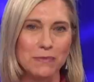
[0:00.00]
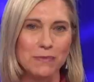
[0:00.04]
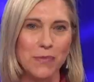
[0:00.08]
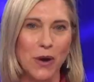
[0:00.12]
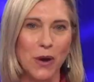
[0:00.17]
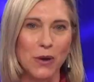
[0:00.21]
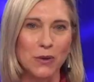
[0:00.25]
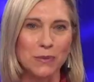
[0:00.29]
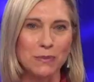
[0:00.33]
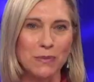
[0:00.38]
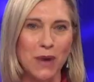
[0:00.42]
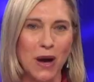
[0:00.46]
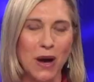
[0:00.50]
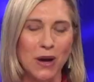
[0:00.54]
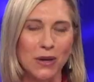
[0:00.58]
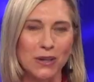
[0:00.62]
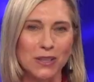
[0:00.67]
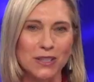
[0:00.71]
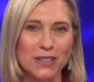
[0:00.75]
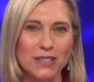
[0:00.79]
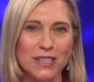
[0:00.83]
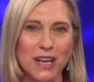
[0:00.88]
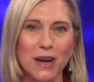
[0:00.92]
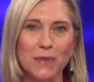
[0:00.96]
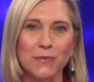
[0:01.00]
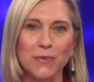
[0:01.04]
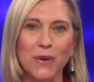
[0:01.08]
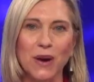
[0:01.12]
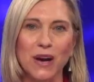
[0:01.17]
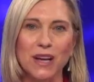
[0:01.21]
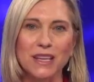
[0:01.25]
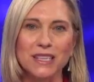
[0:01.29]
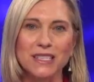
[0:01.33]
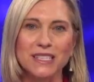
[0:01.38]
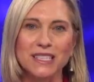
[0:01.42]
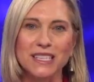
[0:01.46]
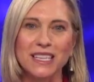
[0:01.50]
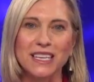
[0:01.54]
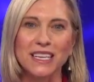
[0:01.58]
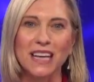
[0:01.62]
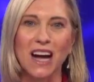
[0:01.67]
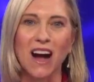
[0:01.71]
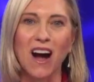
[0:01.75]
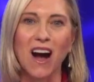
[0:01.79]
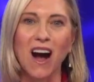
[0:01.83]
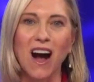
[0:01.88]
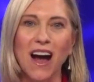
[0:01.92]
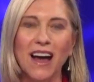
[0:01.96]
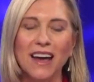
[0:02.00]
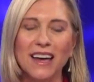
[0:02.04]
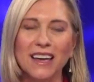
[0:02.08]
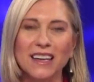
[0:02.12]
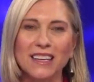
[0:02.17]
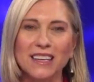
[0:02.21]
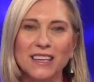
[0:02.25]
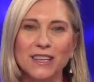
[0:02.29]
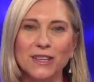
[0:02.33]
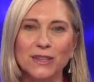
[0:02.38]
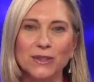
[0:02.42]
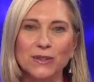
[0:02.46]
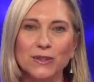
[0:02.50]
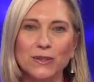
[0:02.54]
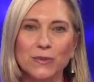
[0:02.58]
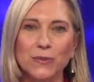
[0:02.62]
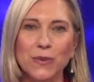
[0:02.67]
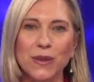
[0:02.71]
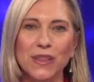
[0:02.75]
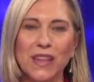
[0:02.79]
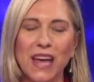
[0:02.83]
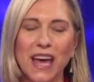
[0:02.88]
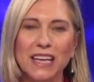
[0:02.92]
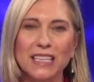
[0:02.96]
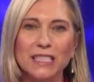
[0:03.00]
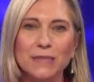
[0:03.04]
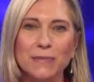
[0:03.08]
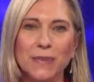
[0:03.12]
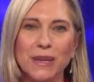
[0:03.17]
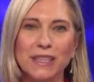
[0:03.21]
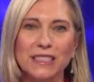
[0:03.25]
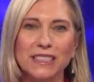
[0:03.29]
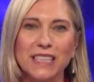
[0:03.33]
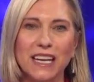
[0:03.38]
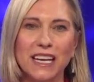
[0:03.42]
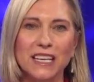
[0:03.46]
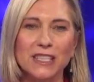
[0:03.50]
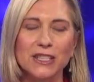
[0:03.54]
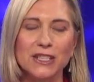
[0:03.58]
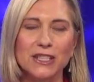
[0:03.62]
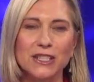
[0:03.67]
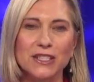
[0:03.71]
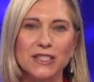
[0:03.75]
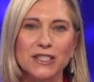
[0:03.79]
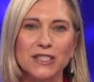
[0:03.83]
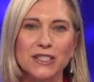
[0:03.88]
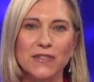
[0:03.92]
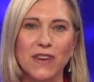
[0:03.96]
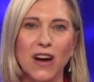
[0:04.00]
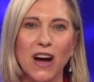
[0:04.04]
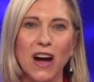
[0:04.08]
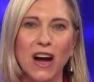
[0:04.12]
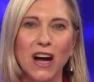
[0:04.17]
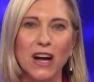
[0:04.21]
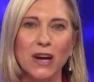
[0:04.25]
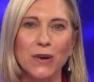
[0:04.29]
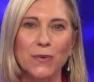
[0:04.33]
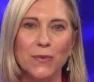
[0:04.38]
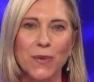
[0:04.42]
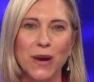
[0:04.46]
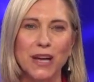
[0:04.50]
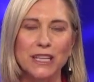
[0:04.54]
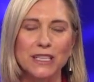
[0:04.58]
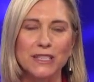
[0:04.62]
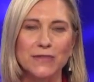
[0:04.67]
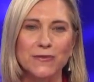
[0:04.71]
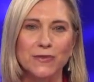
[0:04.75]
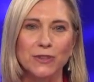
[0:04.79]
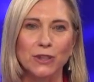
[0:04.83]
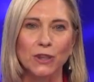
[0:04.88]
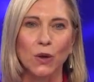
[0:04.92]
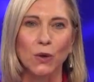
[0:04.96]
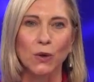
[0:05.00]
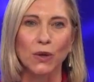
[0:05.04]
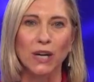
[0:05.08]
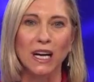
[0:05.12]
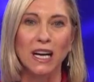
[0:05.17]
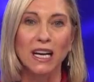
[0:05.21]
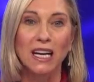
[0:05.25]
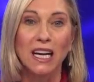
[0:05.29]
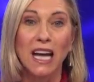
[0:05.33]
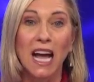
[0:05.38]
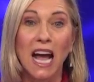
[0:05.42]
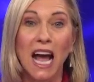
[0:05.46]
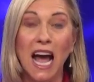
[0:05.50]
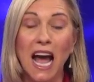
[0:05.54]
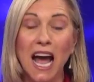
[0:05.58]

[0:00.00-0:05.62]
bond markets are pricing higher yields with expectations of higher rates for longer